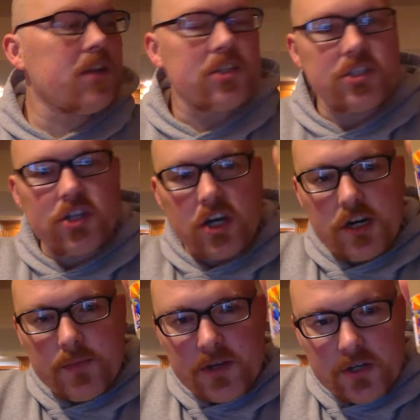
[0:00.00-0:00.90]

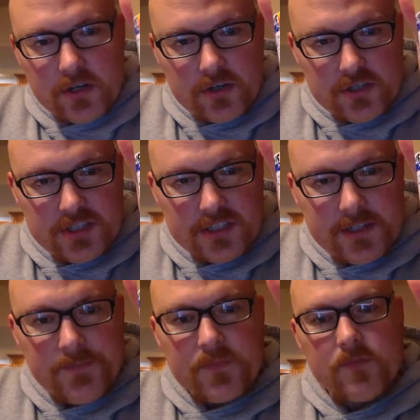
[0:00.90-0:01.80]
Starb Hurst
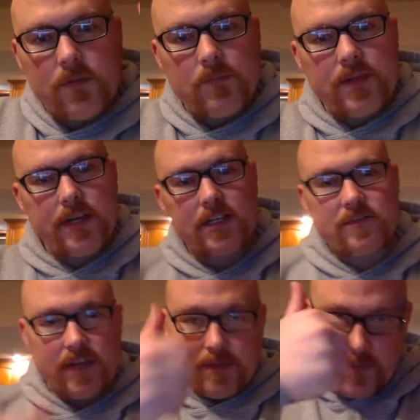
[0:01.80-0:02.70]
from BX
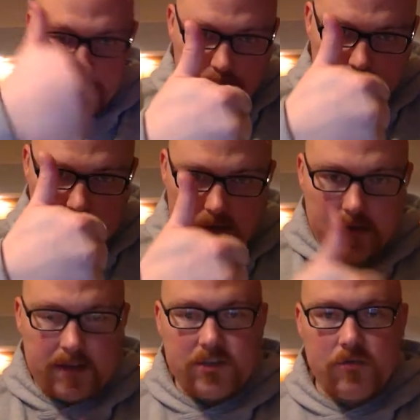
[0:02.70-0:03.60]
Vape.
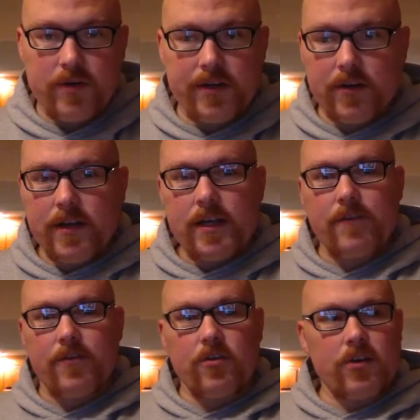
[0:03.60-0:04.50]
That's a winner.
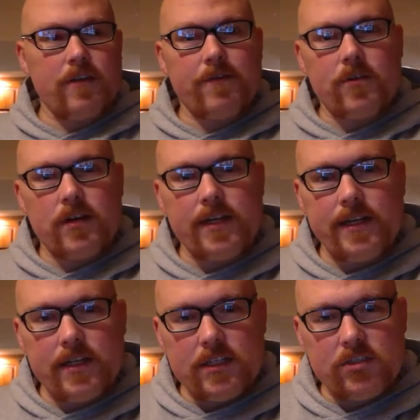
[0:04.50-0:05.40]
If you're looking for
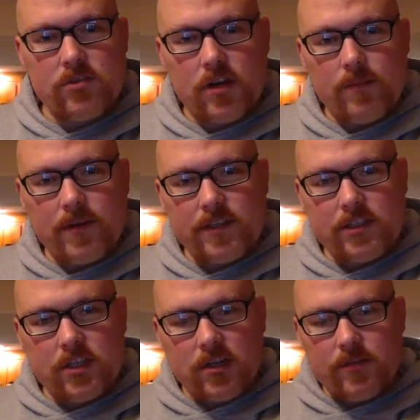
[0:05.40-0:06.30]
a strawberry
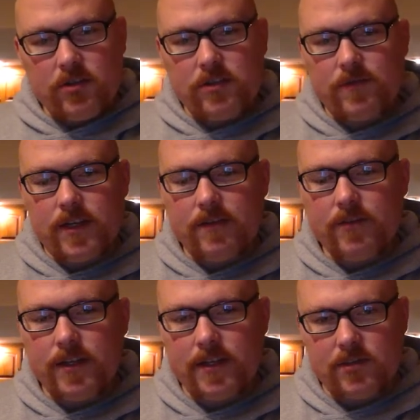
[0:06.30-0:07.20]
Starburst
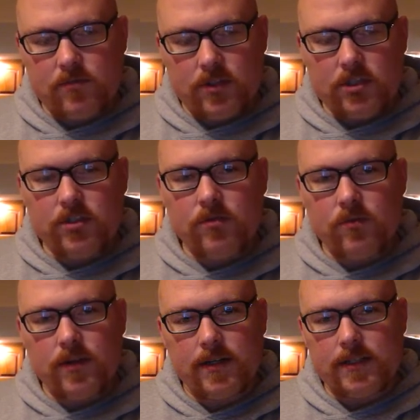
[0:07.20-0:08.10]
flavor, that is what you
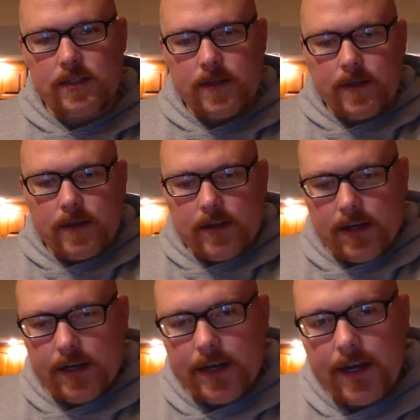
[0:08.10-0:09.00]
want.
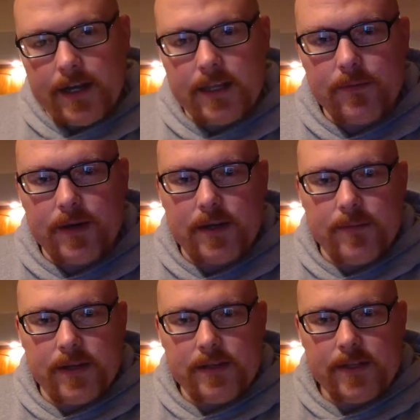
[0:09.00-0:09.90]
I highly
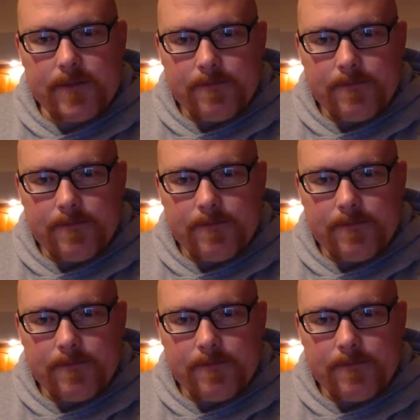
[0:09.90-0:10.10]
recommend it.